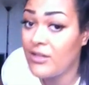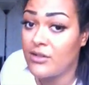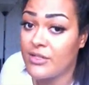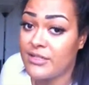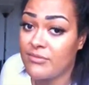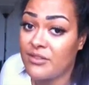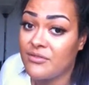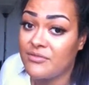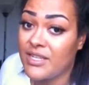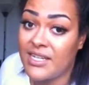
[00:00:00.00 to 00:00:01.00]
I got a
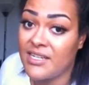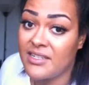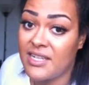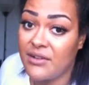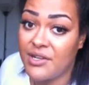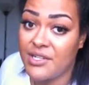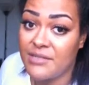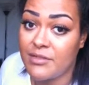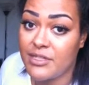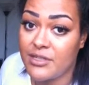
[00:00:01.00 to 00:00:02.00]
small, then that would
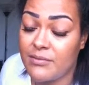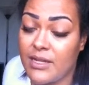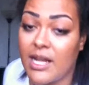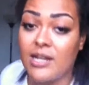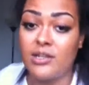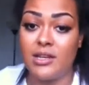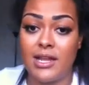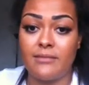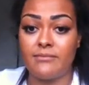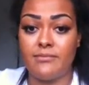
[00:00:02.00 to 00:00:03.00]
just be stupid. I'd look
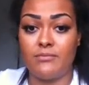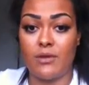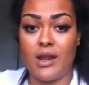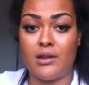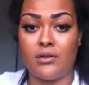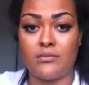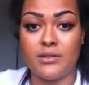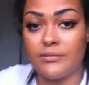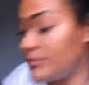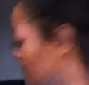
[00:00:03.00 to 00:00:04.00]
like wearing a crop top.